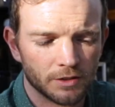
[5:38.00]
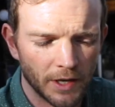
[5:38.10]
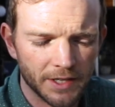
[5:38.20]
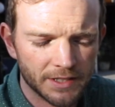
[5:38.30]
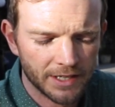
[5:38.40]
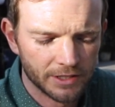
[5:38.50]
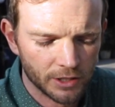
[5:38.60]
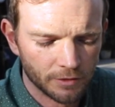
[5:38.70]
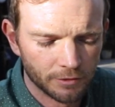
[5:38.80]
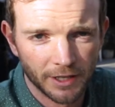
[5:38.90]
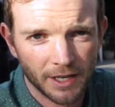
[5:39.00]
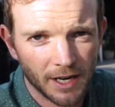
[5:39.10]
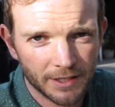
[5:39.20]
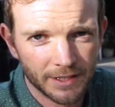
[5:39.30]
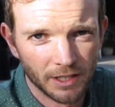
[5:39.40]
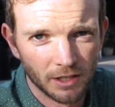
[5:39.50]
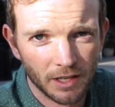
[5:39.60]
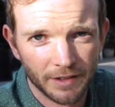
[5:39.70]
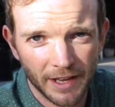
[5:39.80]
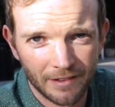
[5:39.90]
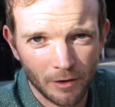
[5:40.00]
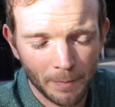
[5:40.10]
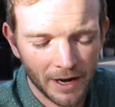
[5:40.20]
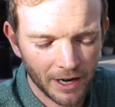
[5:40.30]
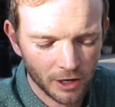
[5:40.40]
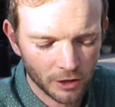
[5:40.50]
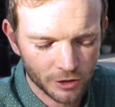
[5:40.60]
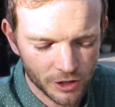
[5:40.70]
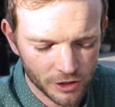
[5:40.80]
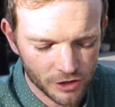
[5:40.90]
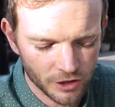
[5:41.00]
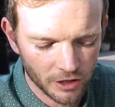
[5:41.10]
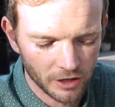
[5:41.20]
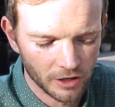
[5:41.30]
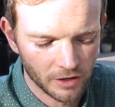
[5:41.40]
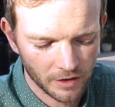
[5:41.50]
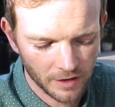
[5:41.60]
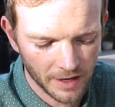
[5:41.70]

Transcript: So I decided to go for a cocktail, and they have a pear, ginger,